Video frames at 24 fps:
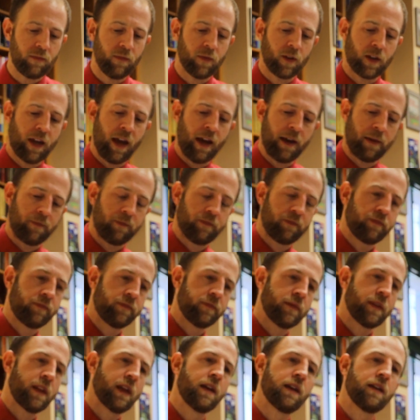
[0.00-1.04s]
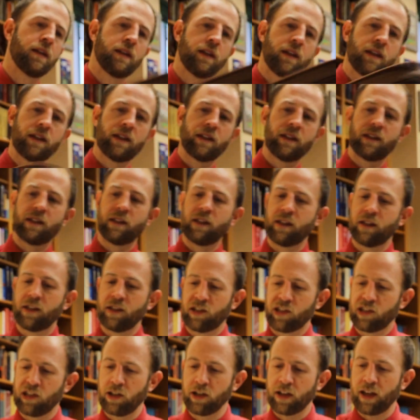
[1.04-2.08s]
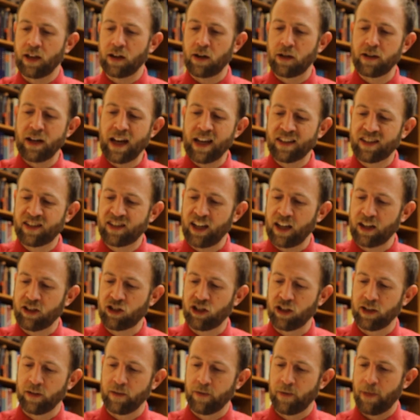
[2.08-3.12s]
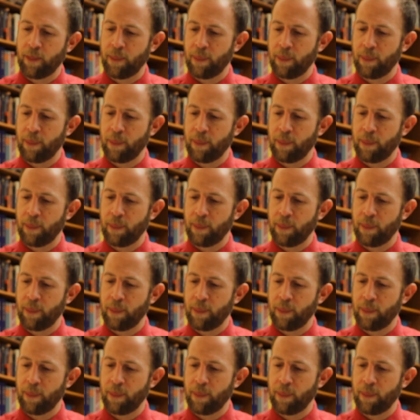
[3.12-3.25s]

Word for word: Okay, Let's look at our next section.